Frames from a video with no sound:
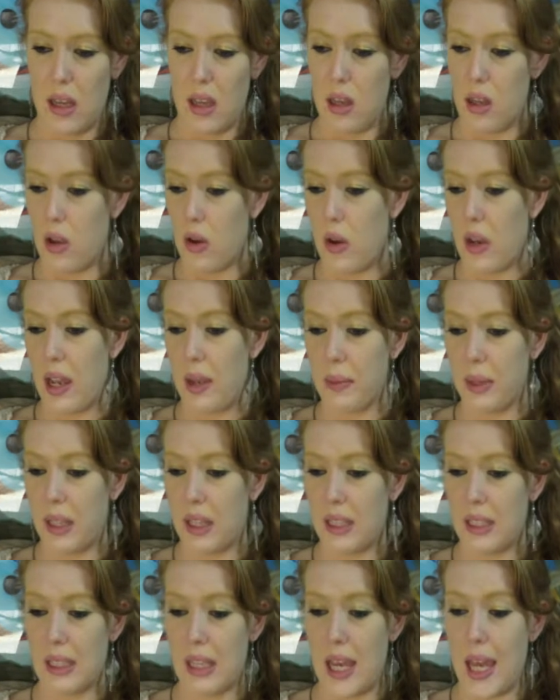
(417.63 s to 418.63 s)
No, I'm
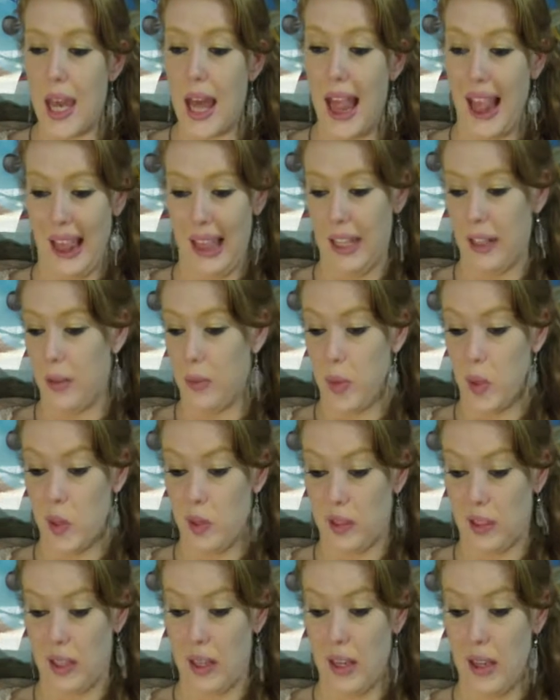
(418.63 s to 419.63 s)
gonna say a little more
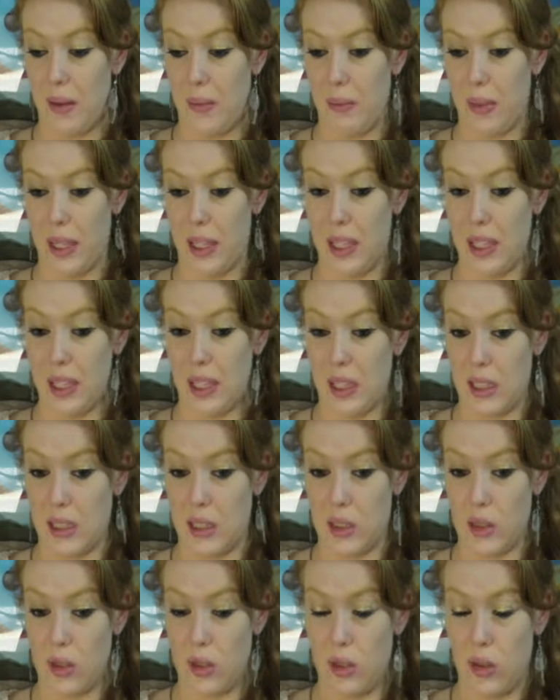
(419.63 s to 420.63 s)
time
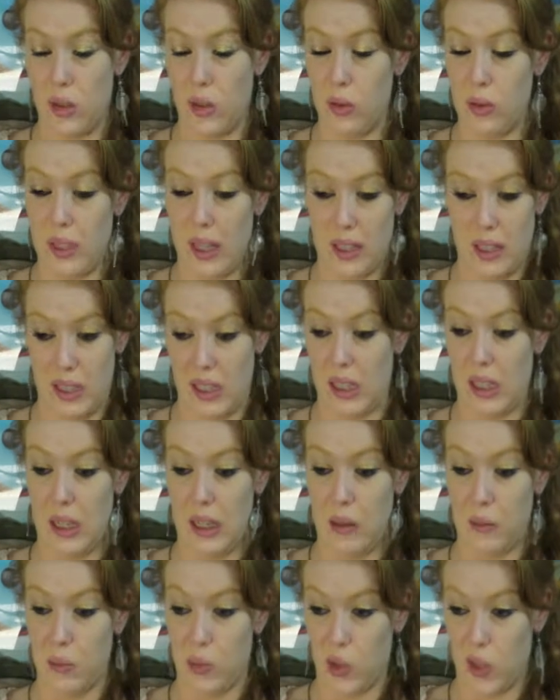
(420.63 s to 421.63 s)
because who doesn't
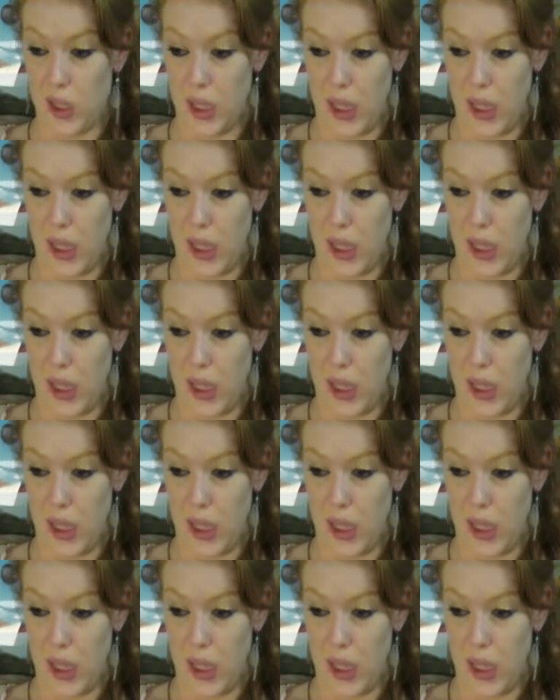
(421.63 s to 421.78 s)
need more